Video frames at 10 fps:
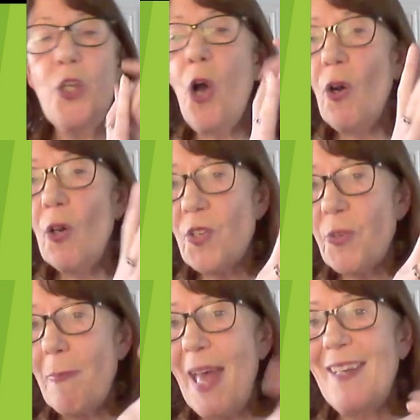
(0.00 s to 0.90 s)
Not
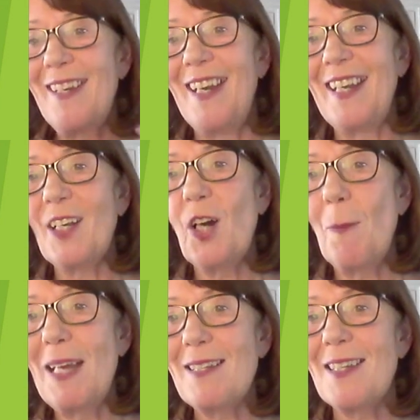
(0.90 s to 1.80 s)
as many
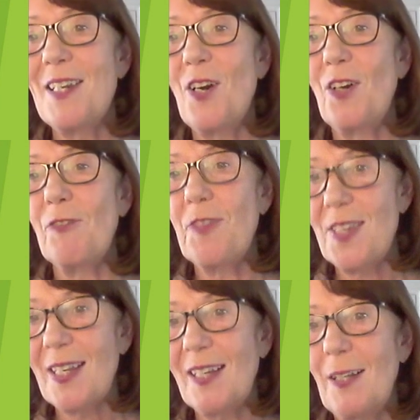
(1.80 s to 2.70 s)
commenting on
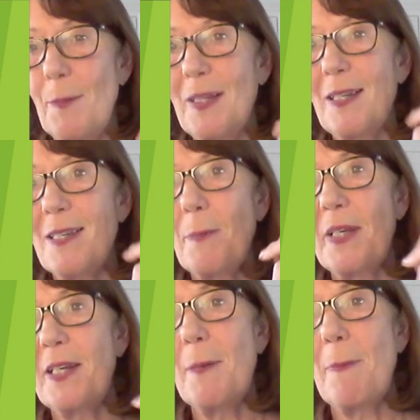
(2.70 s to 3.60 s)
physical ability
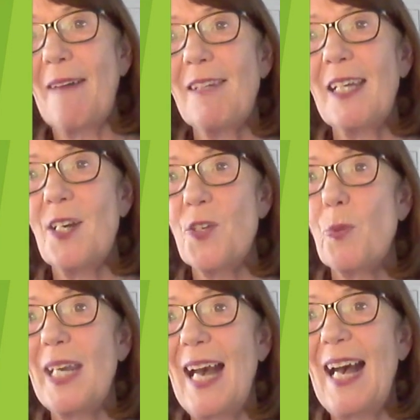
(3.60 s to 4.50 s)
being a barrier
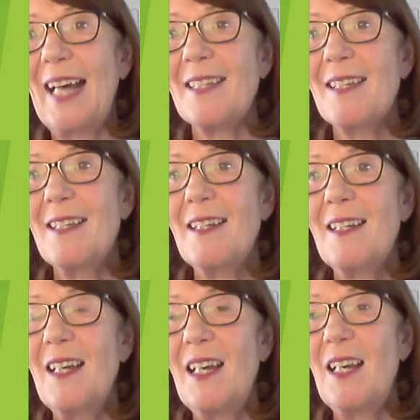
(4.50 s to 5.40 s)
as we had
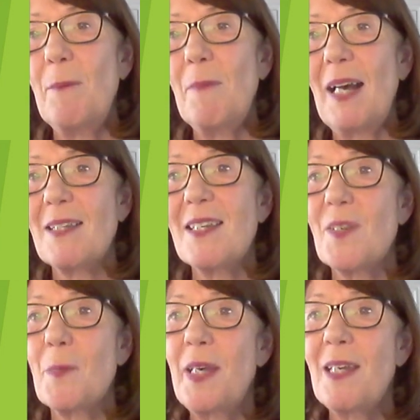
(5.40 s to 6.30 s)

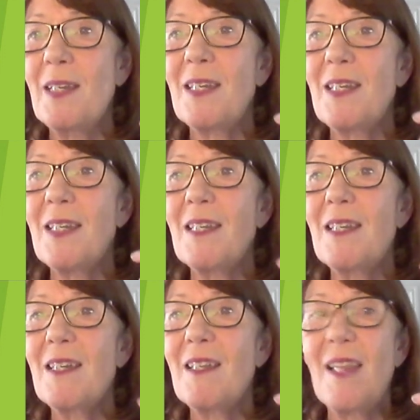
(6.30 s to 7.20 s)
anticipated
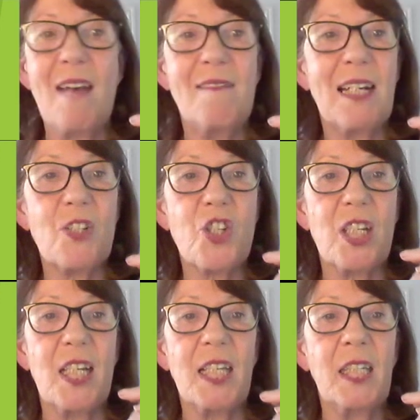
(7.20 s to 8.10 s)
there,
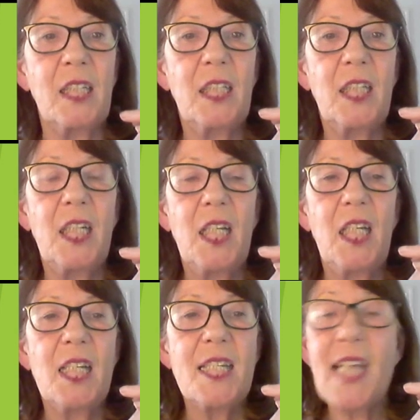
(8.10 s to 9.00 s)
actually.
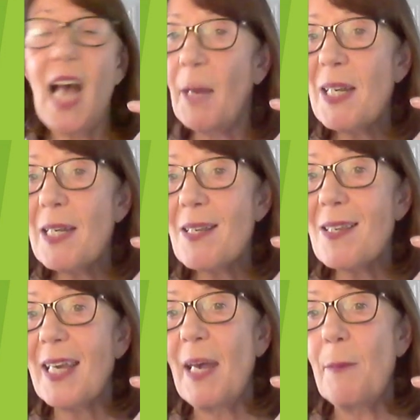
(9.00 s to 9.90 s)

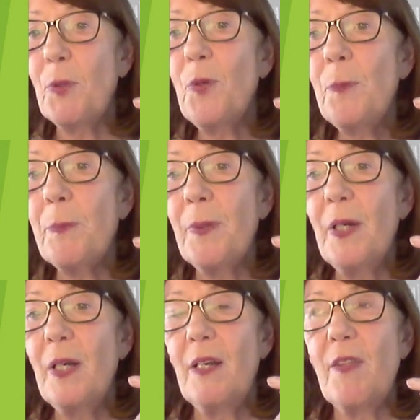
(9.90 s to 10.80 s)
Timings came up.
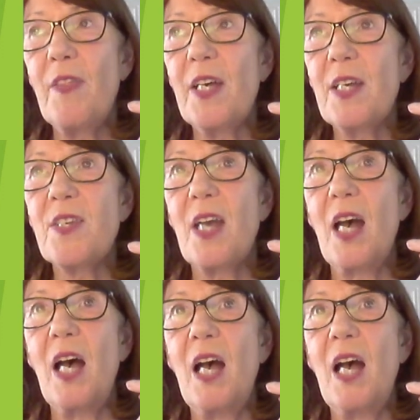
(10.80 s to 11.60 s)
that